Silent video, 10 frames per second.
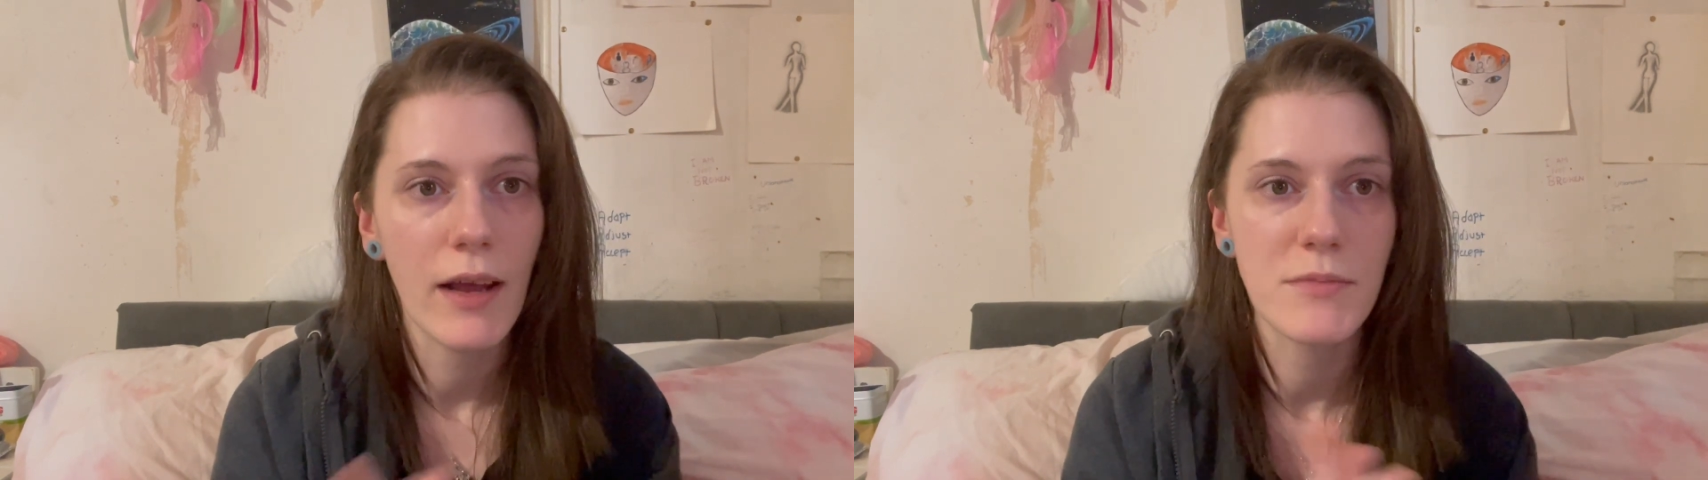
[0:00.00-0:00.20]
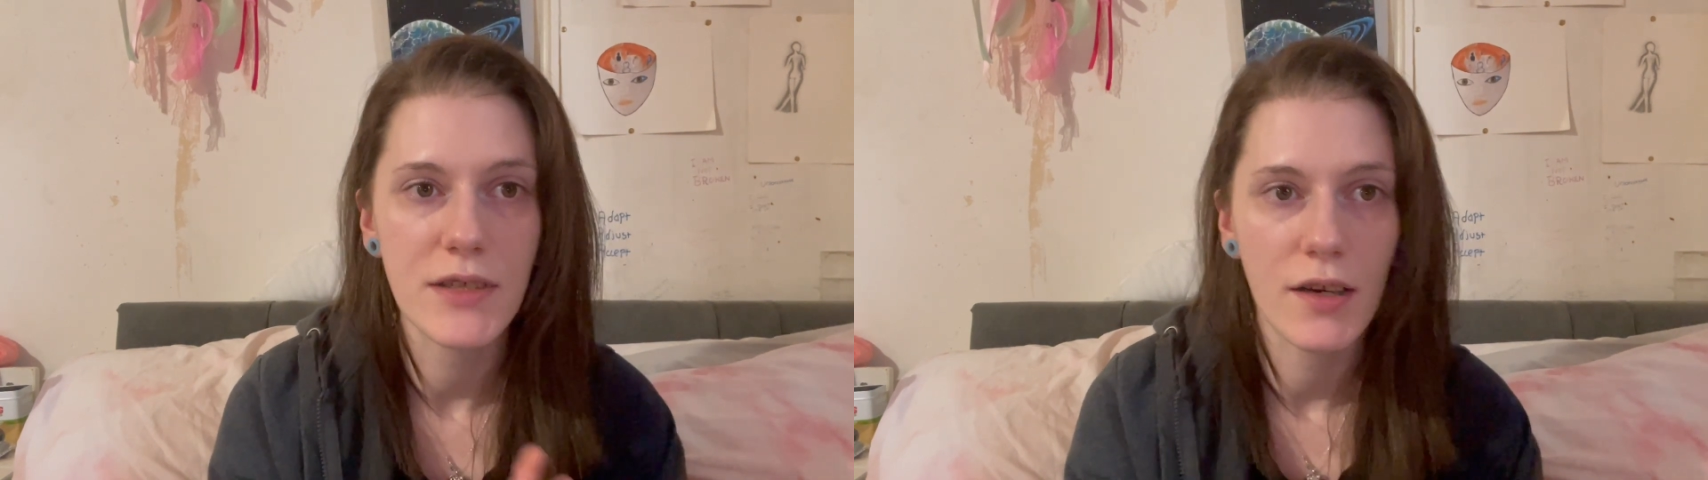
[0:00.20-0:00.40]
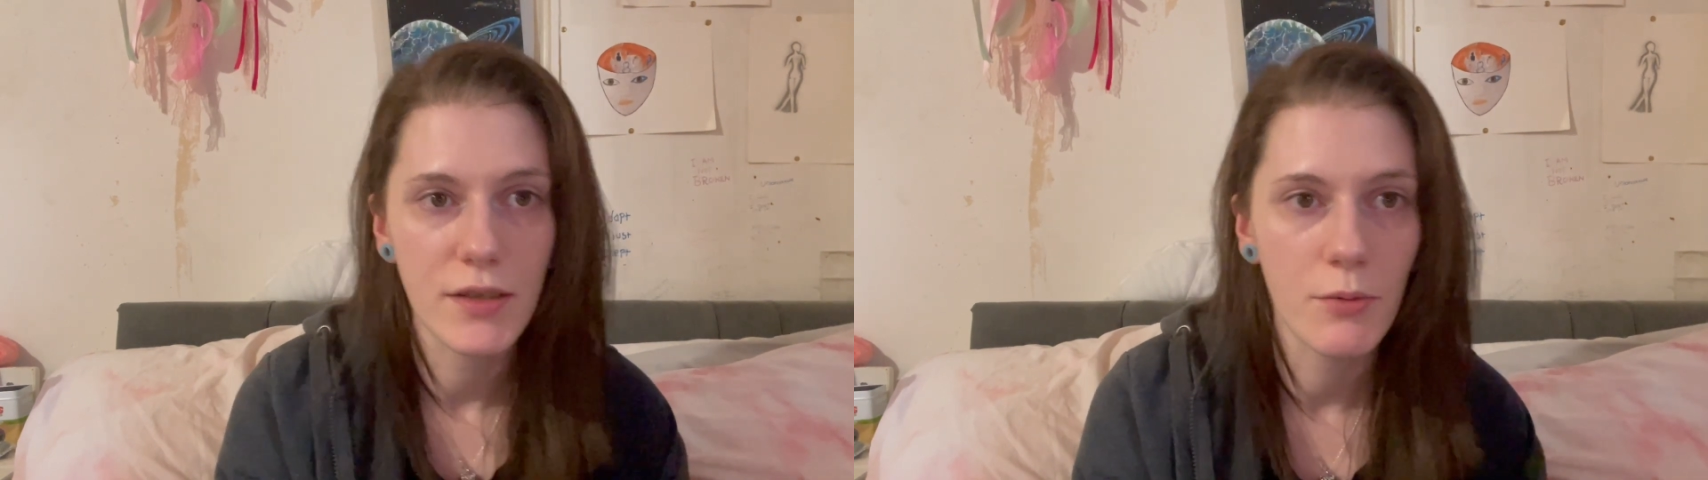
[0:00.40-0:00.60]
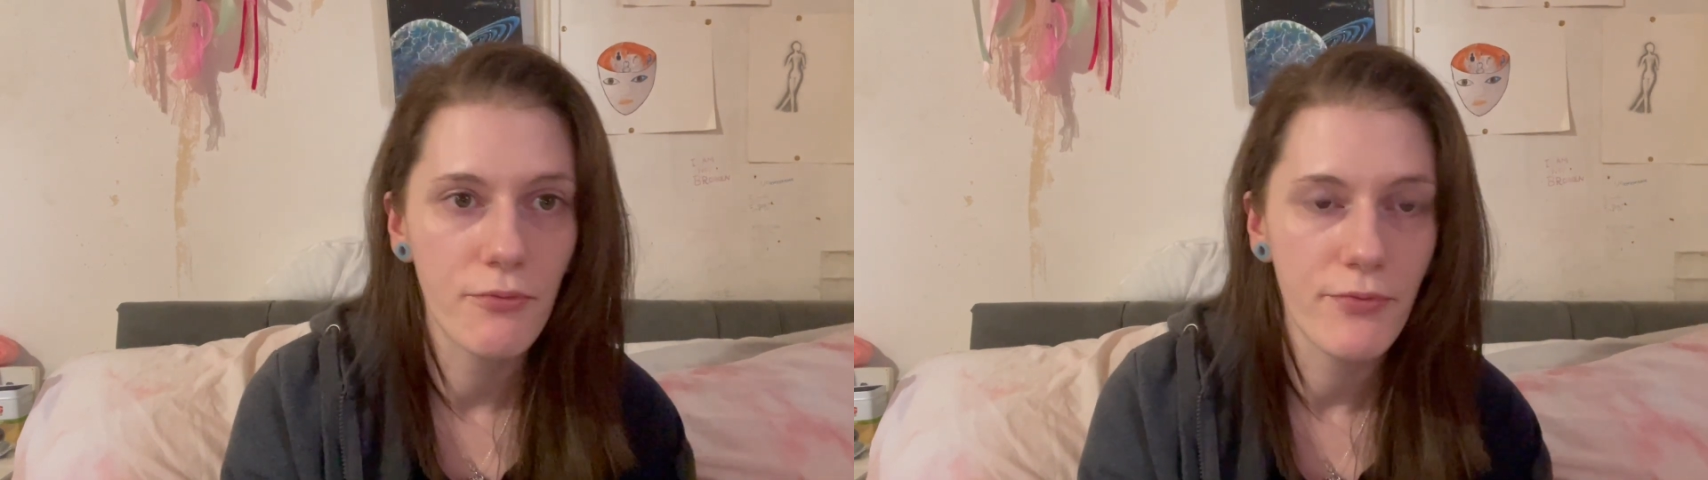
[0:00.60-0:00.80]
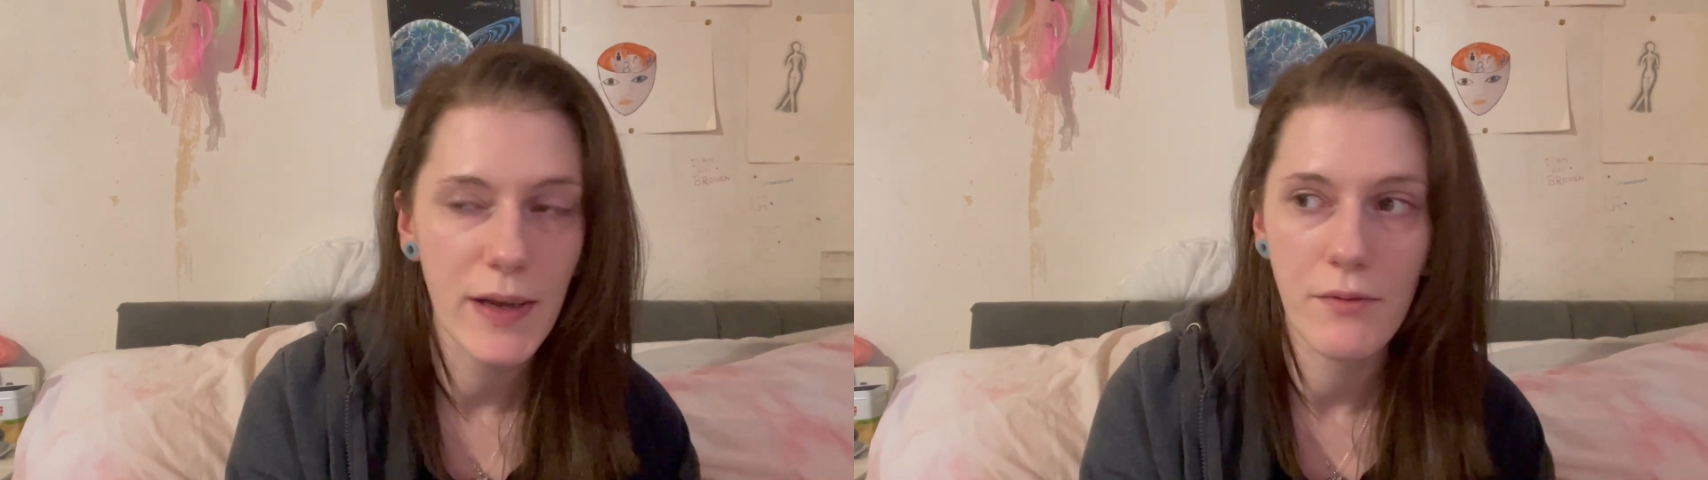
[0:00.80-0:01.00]
I'm scared they
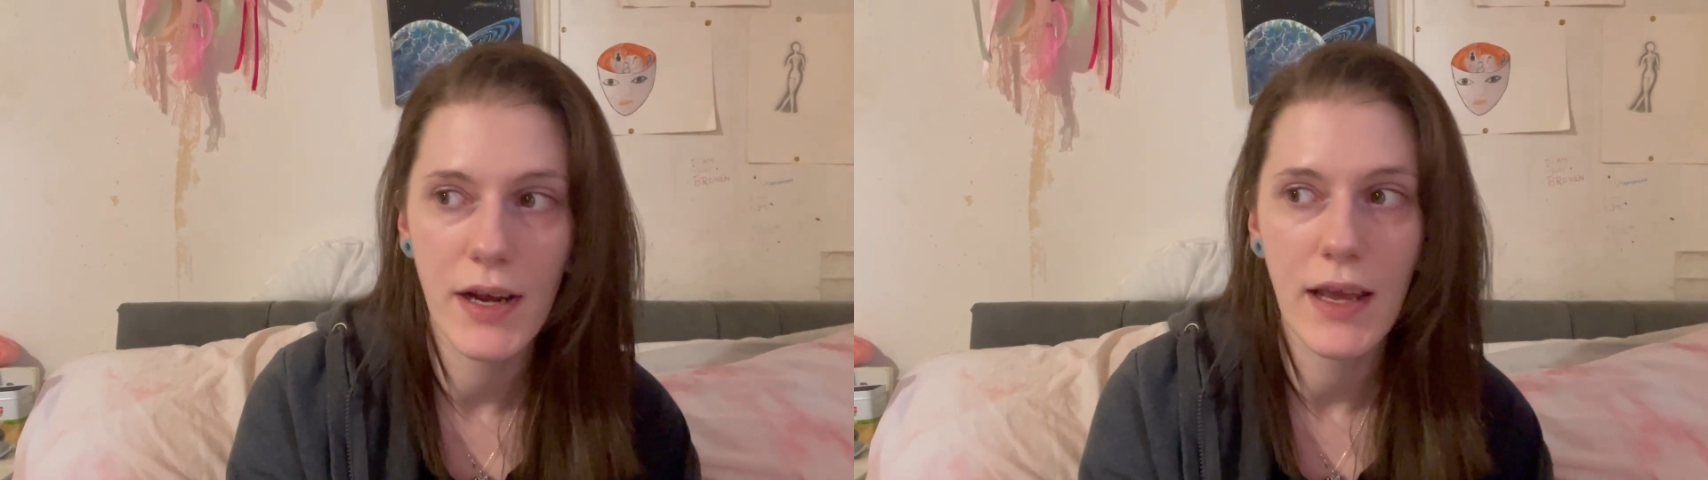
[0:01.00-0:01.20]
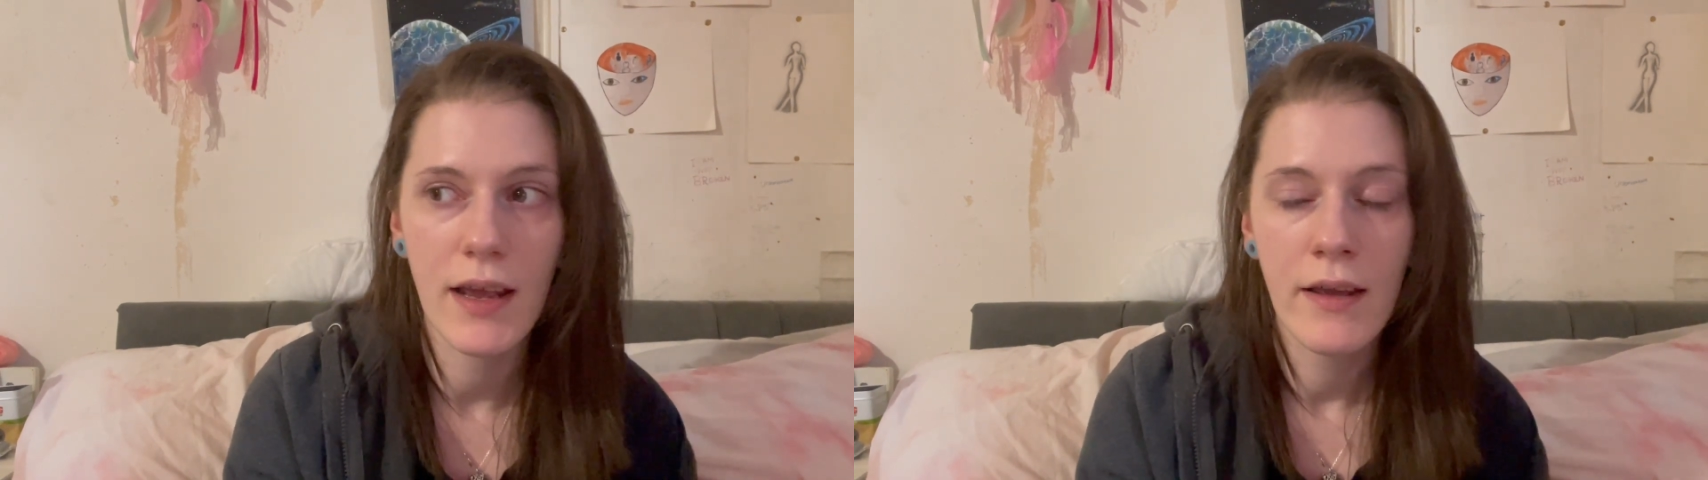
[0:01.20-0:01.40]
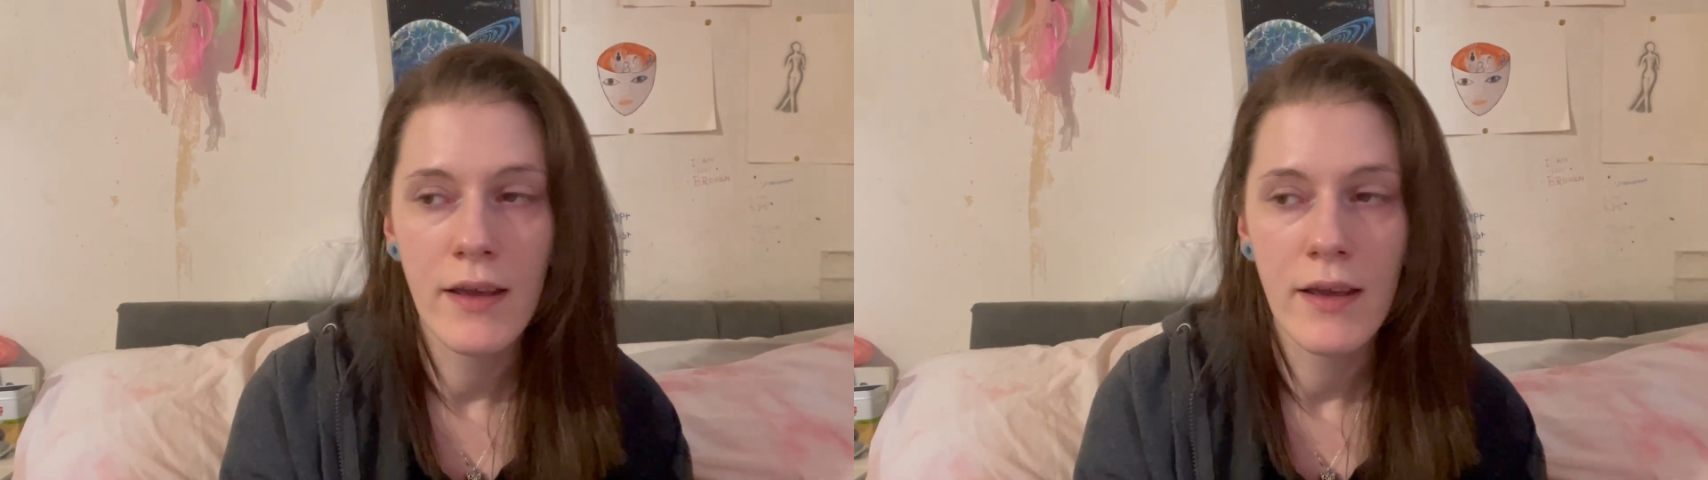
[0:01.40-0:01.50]
won't fit right.